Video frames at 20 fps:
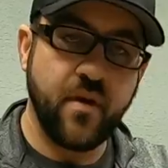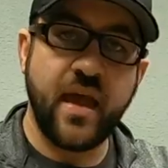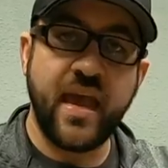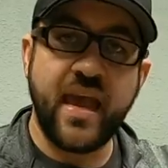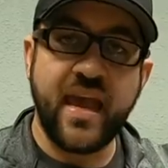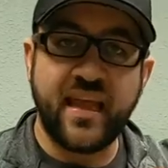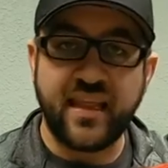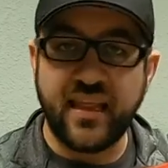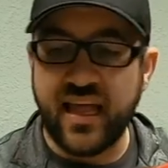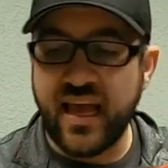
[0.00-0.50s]

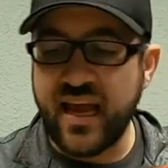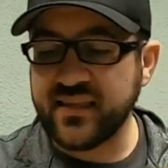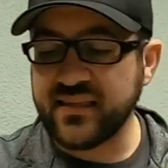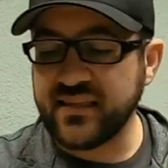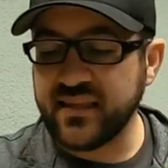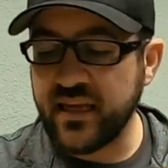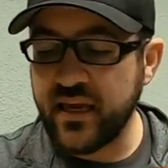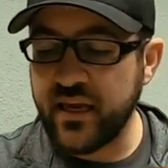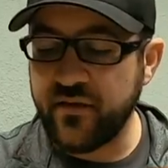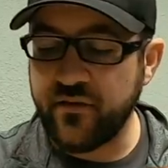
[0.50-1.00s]
And
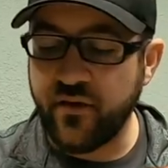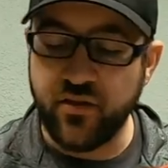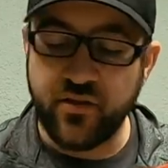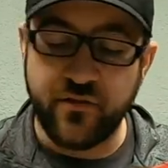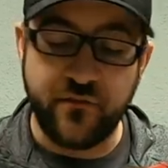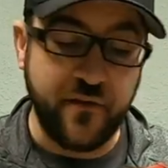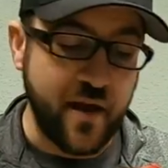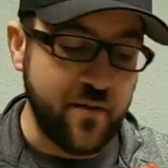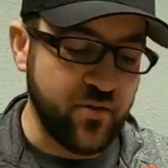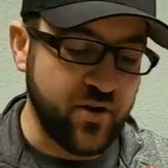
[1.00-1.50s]
lastly, on the
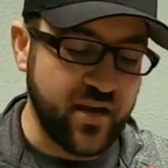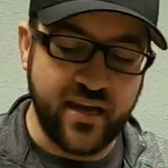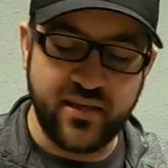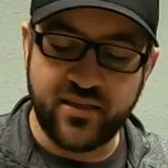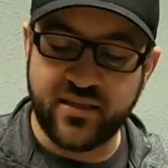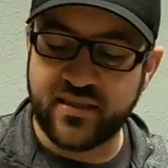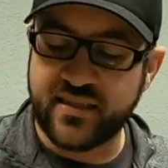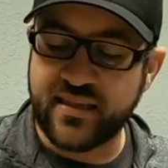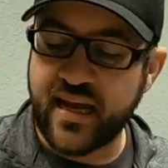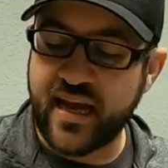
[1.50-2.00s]

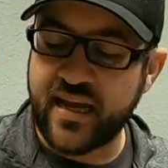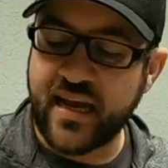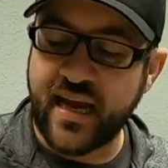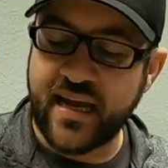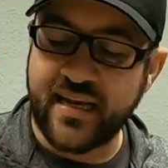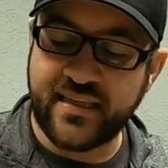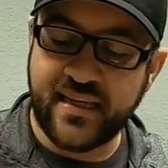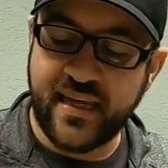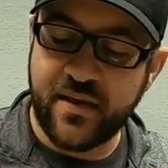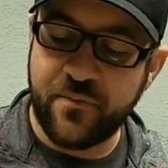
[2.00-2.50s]
fabrication side, I
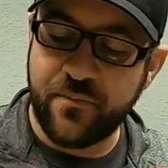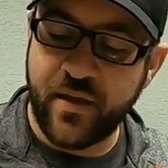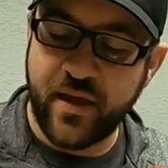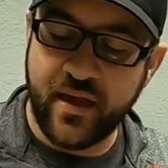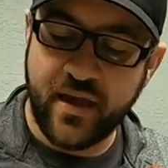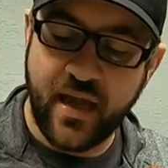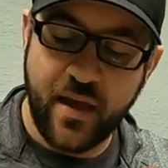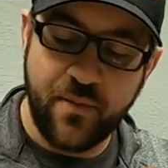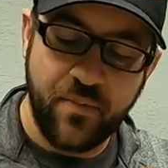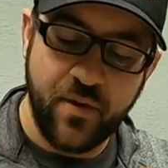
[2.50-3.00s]
did
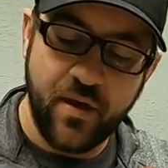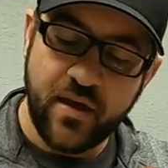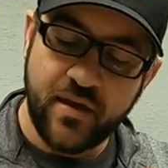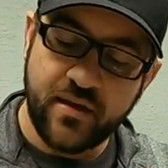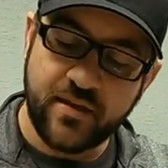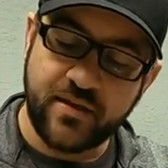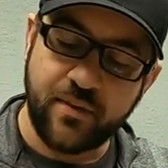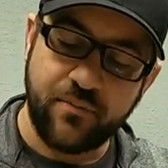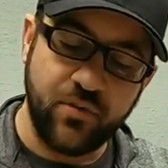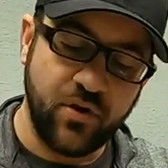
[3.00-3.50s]
pick up
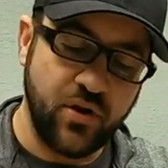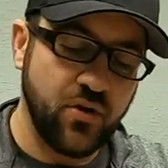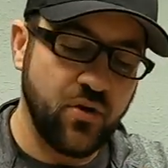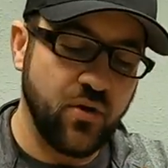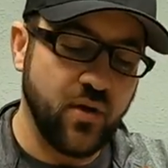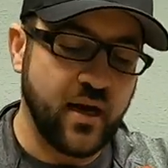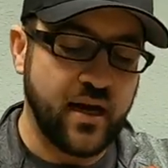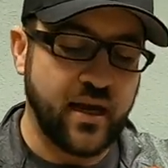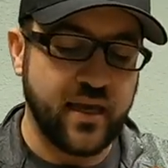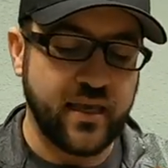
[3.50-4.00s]
some
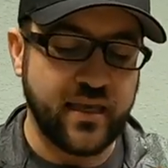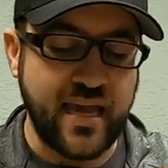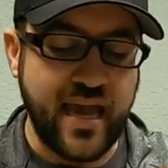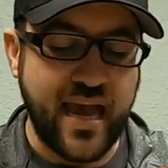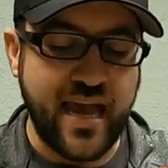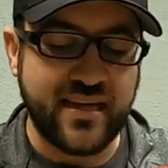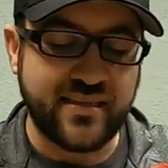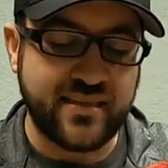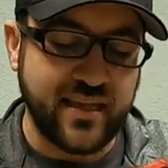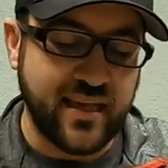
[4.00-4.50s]
new
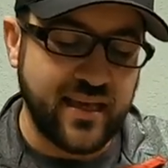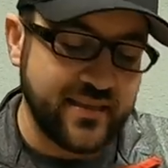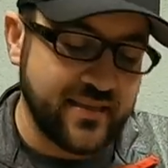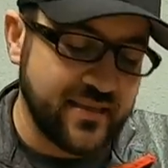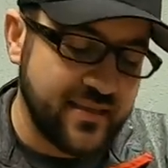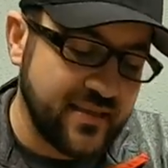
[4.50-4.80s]
gas lens